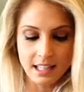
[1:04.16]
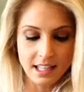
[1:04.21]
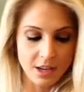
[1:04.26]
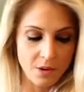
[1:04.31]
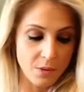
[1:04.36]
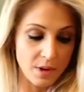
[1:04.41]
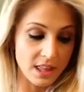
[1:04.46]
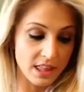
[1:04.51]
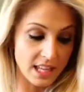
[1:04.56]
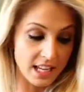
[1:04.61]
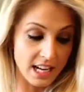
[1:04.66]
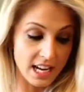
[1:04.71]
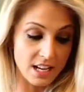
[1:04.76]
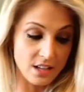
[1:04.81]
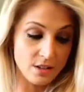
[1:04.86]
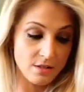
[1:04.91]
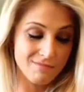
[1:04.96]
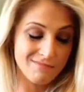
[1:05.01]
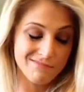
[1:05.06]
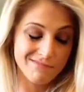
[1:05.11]
one thing I
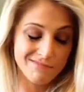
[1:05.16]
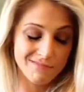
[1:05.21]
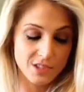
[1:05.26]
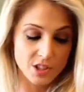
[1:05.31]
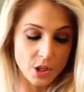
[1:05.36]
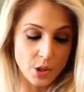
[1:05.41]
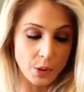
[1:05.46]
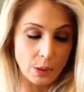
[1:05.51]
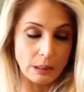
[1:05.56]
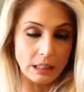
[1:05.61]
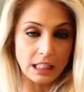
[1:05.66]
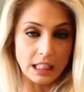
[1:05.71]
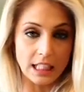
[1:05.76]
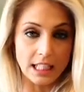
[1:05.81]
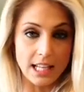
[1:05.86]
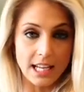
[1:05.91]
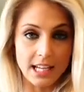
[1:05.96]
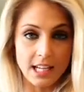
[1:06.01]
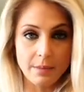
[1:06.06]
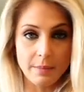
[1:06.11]
don't really
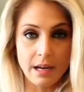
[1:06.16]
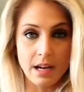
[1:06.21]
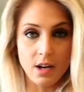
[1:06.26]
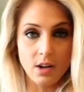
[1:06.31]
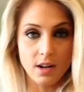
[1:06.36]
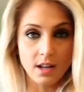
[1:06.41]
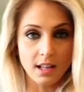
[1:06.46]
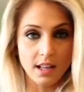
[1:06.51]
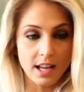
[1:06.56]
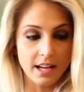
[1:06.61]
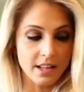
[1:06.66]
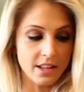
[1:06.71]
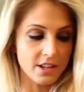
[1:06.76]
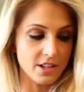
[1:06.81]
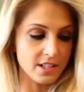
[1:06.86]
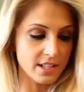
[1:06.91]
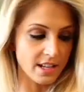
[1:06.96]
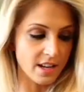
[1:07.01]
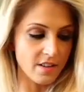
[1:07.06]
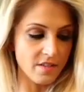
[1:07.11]
like about a lot of their
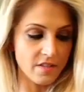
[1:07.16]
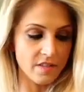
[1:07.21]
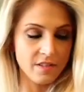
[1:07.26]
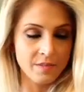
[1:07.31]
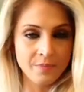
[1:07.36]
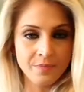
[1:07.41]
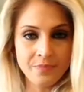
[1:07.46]
stuff